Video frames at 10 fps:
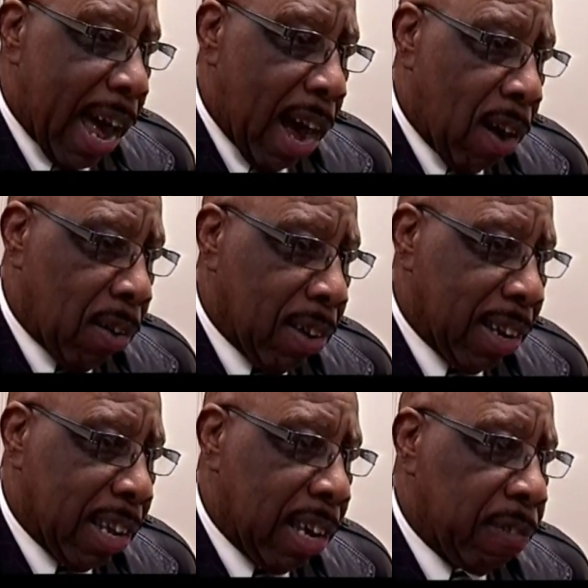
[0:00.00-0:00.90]
Now,
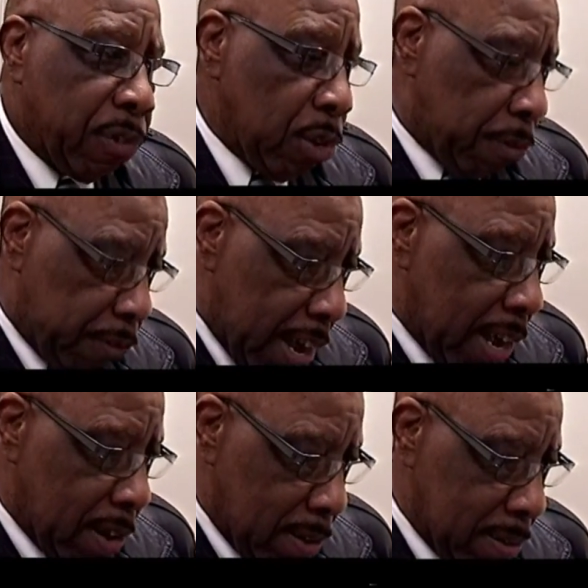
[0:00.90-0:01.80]
if you
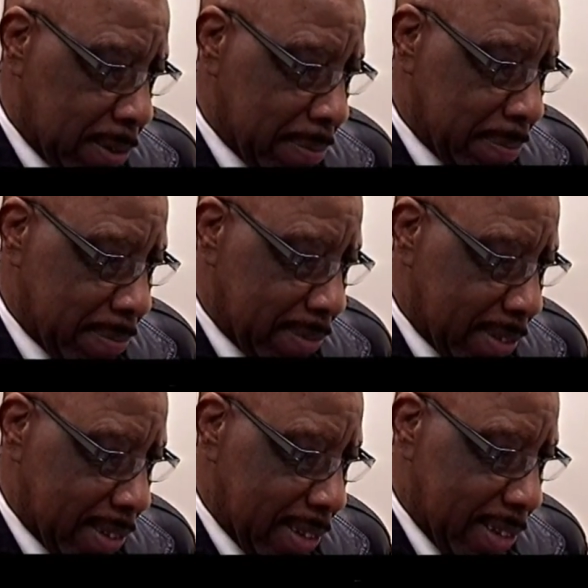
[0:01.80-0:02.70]
fail
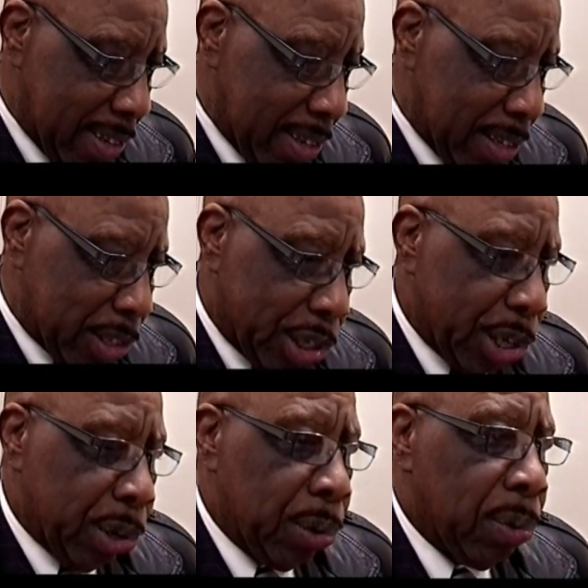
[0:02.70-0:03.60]

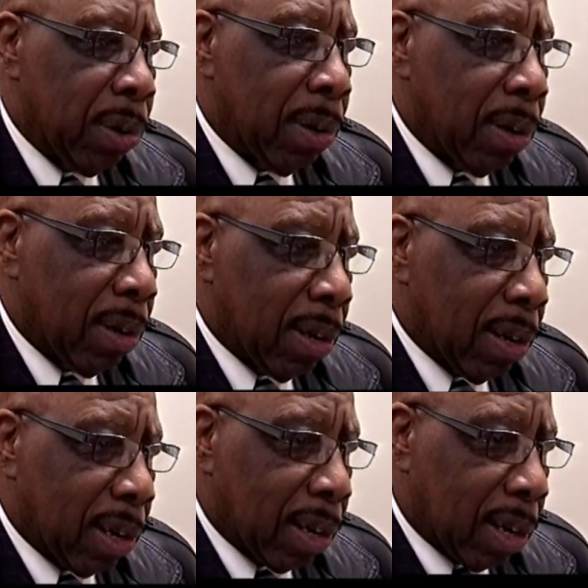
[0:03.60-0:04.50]
to
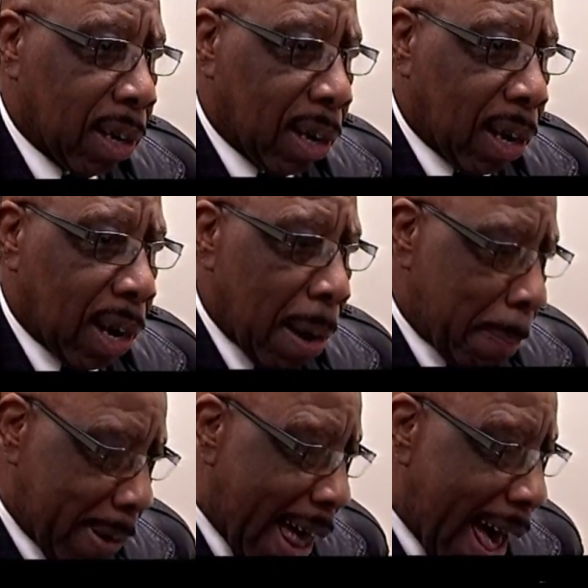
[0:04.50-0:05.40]

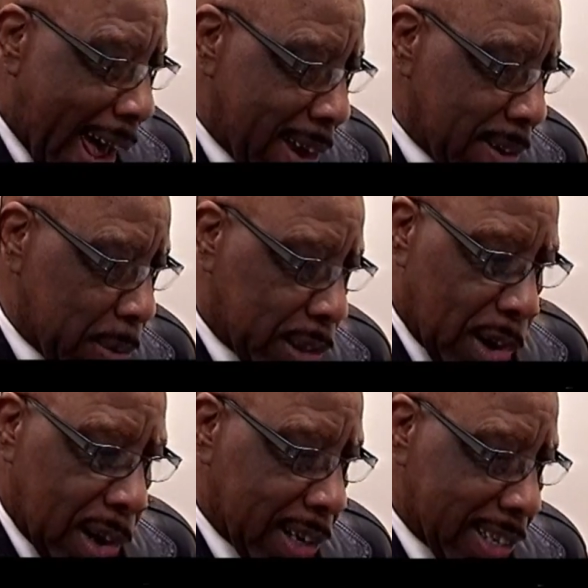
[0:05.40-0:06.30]
comply with
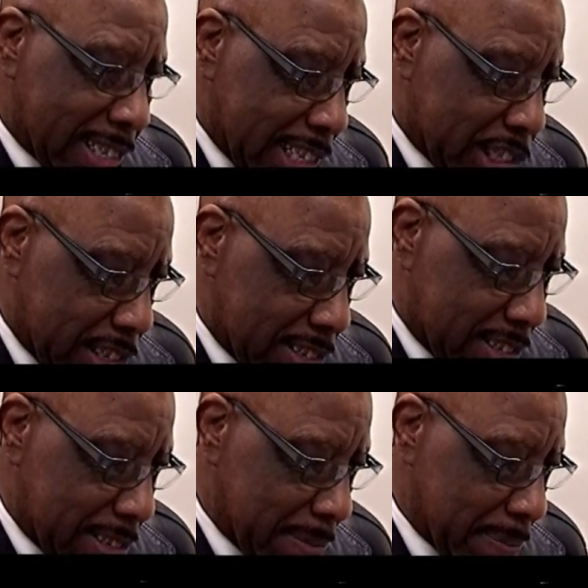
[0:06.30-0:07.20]
all the
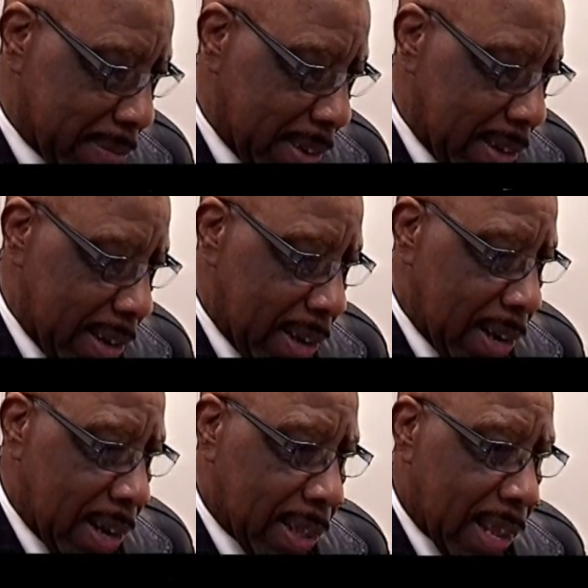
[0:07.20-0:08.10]
conditions,
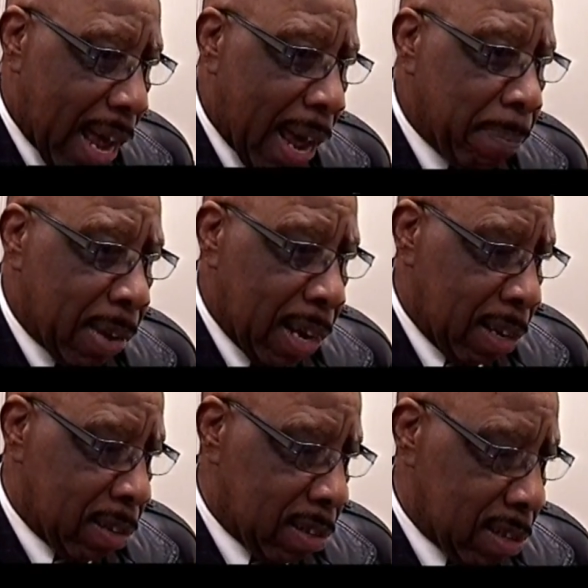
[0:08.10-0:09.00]
that
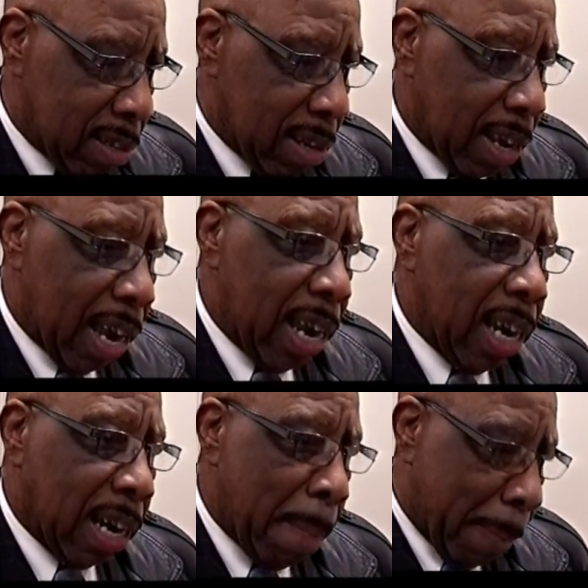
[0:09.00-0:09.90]
means
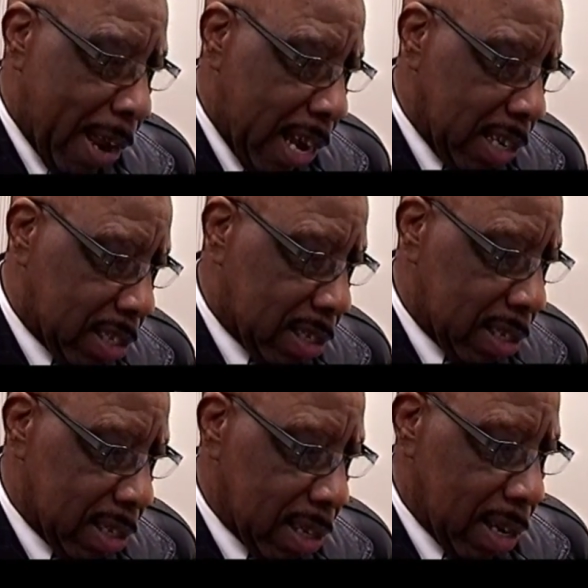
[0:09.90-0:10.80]
any complaints
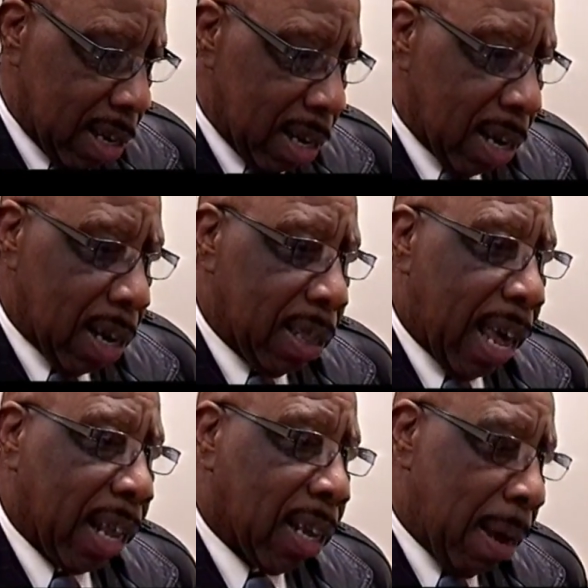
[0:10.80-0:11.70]

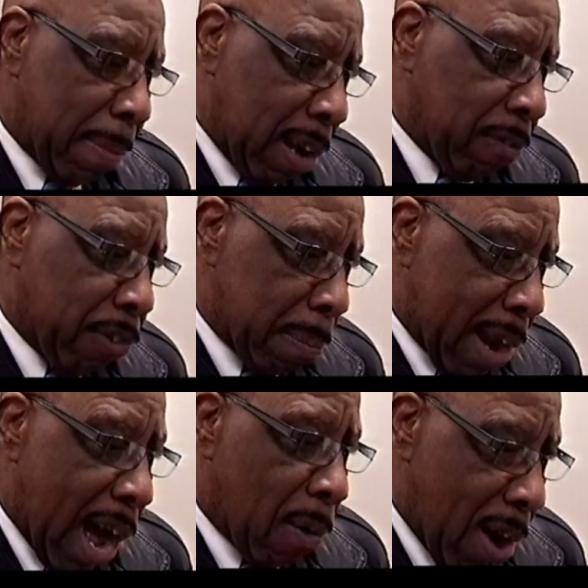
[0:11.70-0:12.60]
that come in
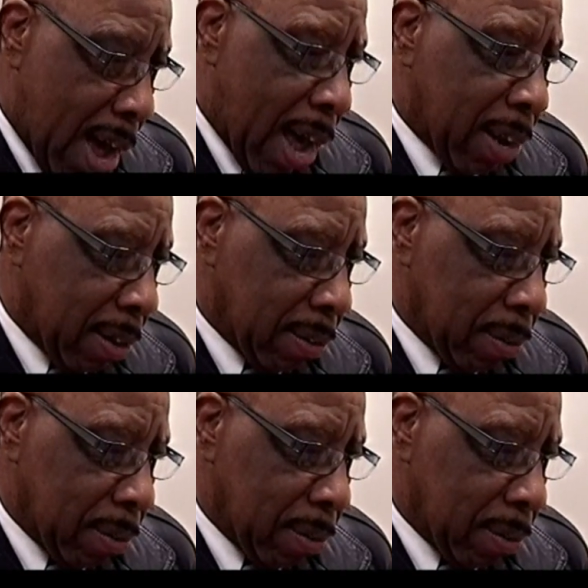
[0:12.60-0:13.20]
from now on